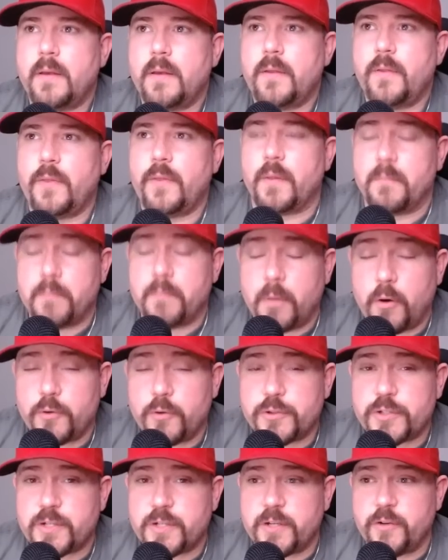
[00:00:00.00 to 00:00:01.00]
the
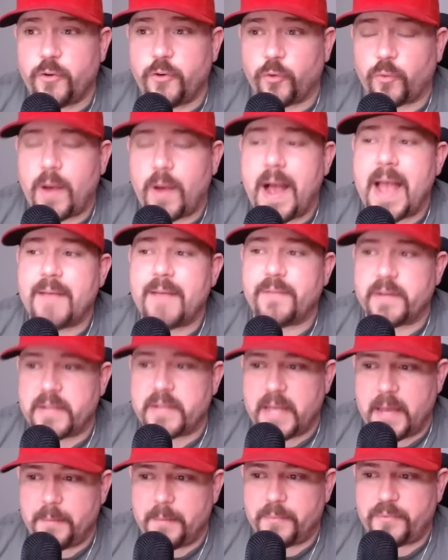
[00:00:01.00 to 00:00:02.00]
most drive
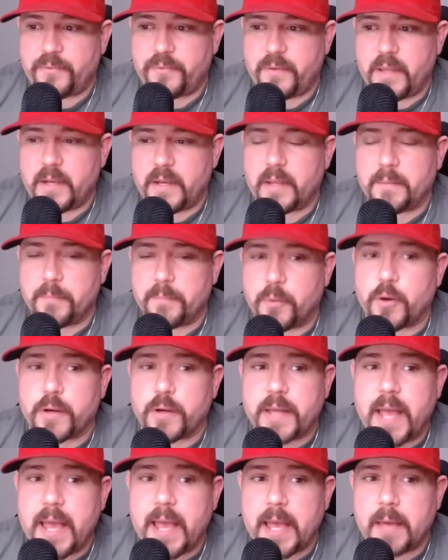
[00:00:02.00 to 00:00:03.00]
attempts per
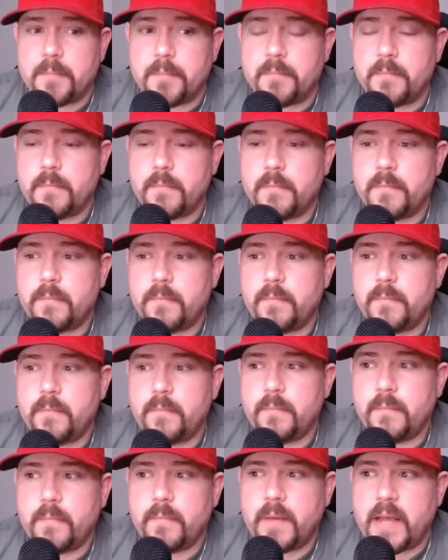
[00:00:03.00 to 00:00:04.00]
game
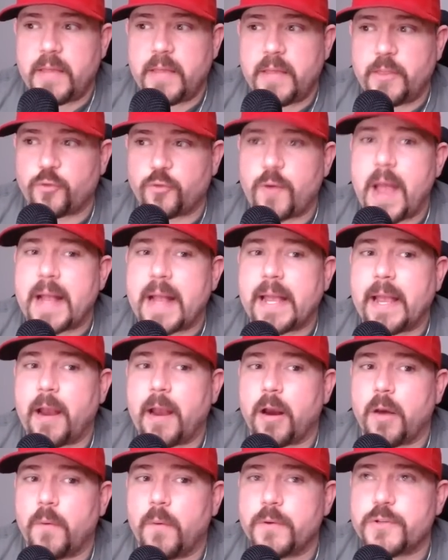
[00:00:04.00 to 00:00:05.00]
in the tracking
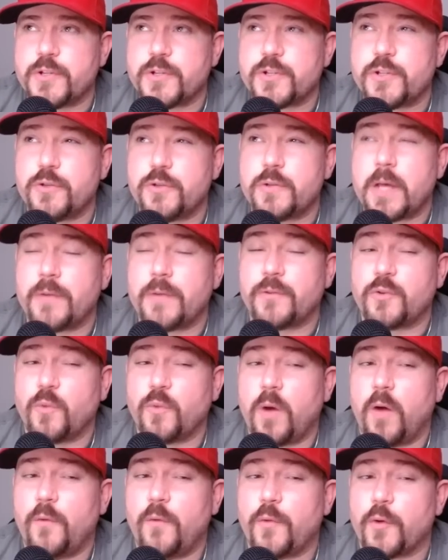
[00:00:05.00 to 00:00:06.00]
era, which is
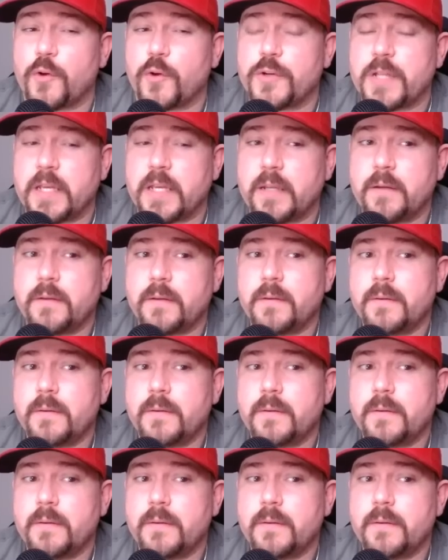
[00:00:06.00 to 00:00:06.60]
2012-13.